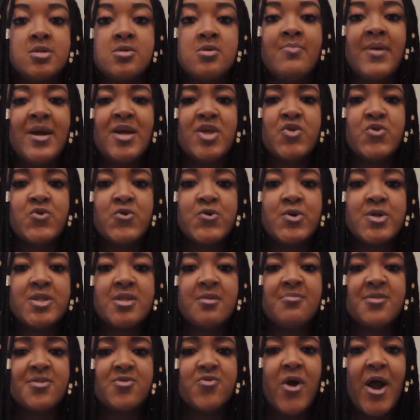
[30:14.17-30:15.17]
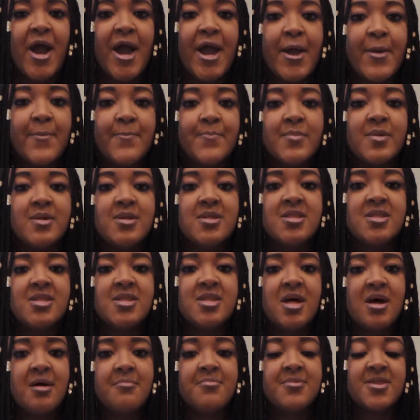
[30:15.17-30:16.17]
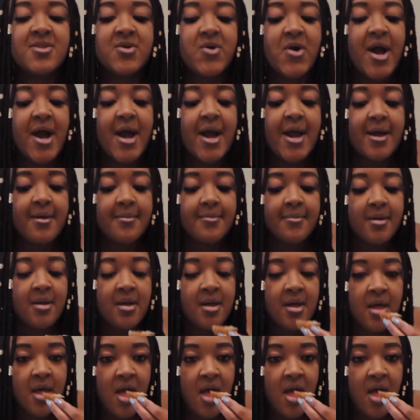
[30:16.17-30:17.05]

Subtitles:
Make sure you subscribe. Subscribe.